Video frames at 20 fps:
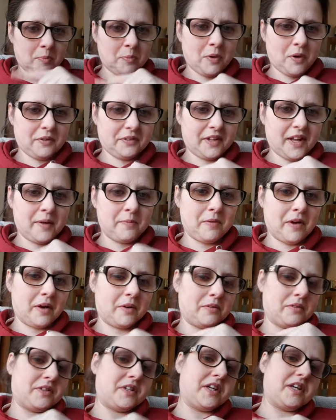Bought them
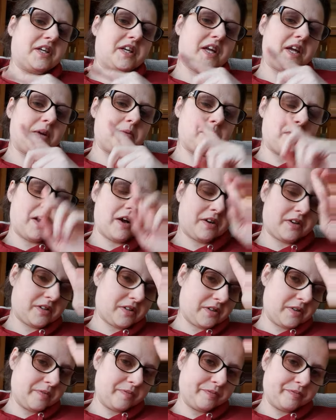out TK
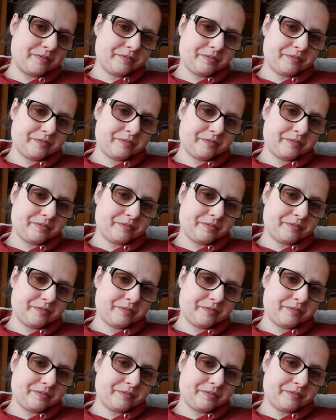Maxx.